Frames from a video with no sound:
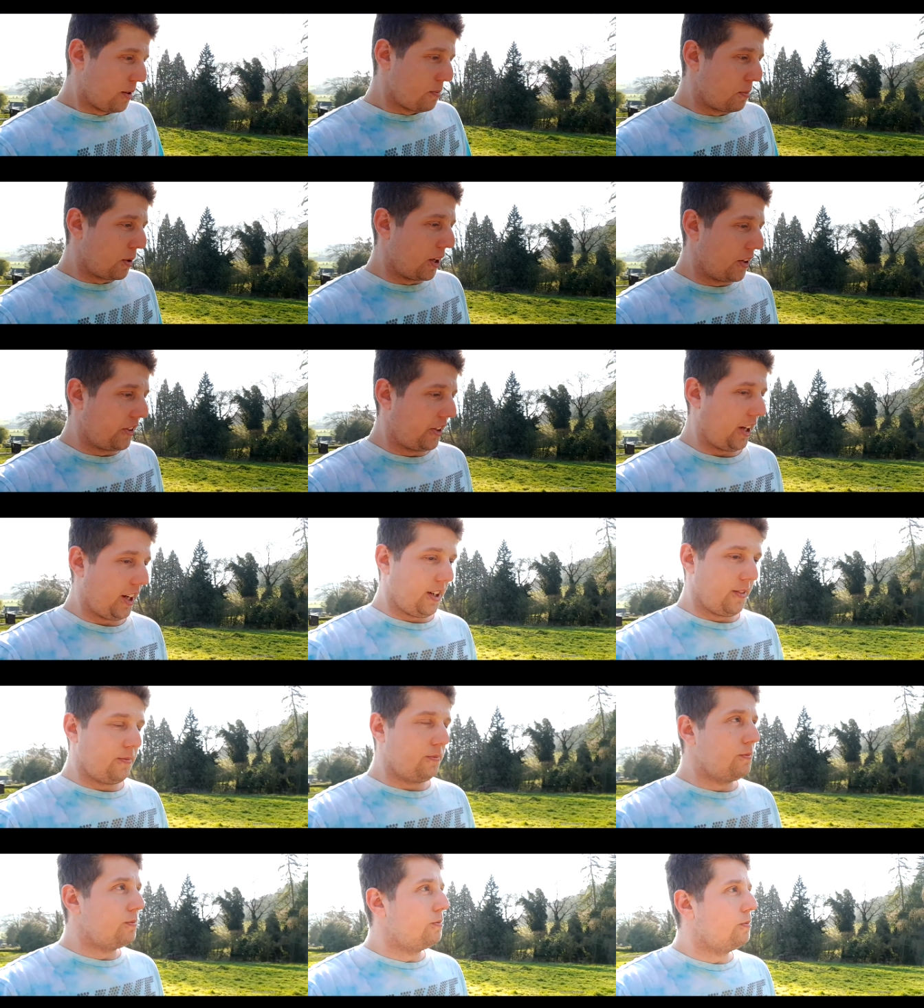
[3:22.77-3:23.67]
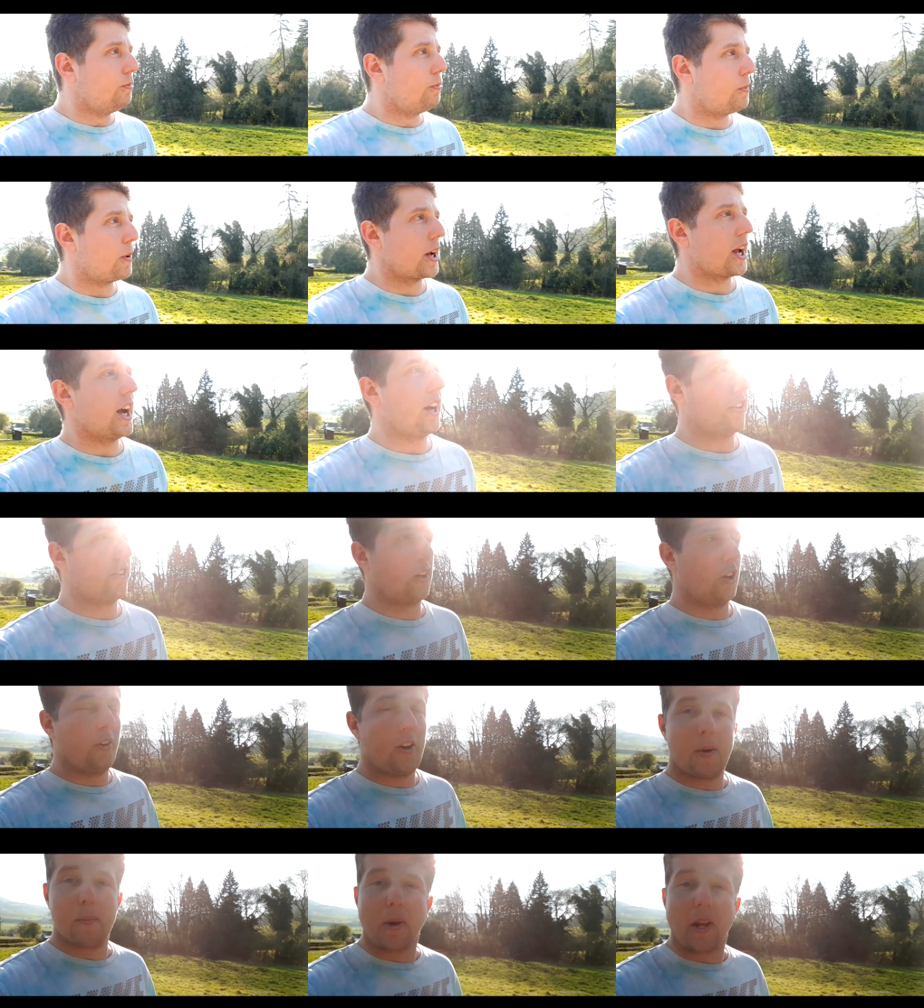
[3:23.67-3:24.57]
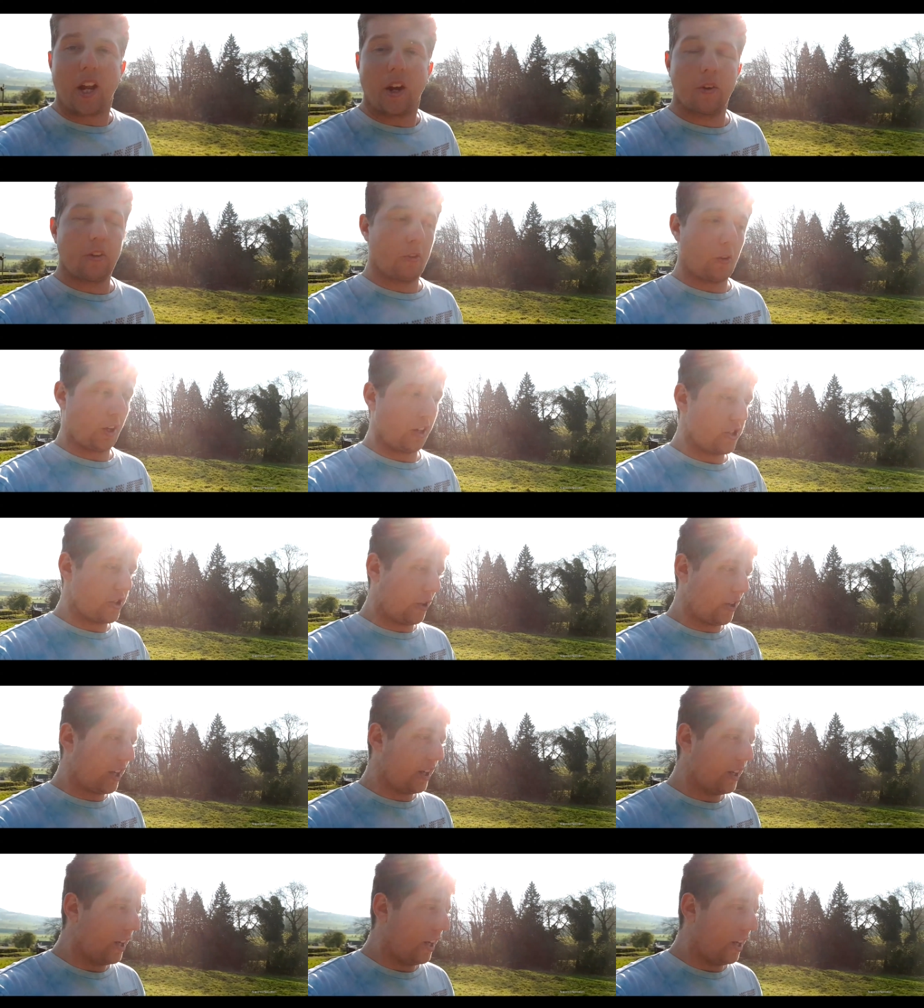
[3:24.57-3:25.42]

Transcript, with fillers: But um, yeah, so let me know if you want to join.